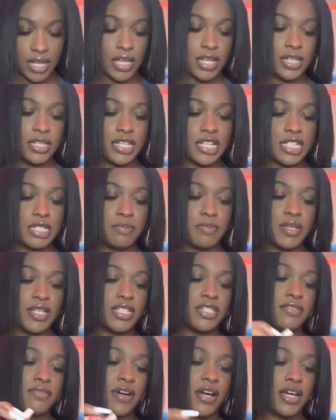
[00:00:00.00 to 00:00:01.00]
This
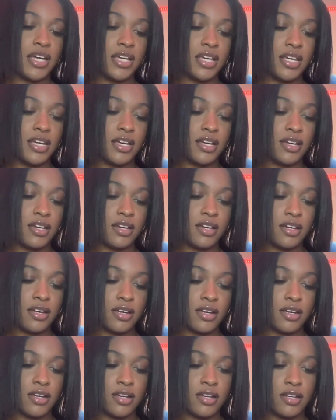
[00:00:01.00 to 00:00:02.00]
piece right
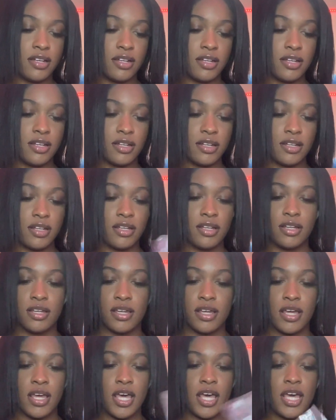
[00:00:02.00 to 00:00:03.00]
here
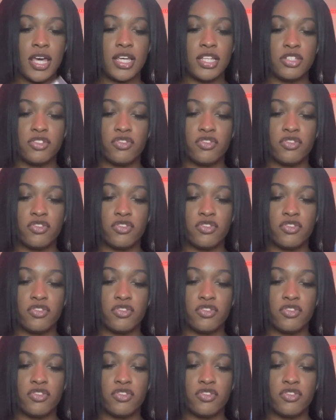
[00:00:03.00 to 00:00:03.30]
is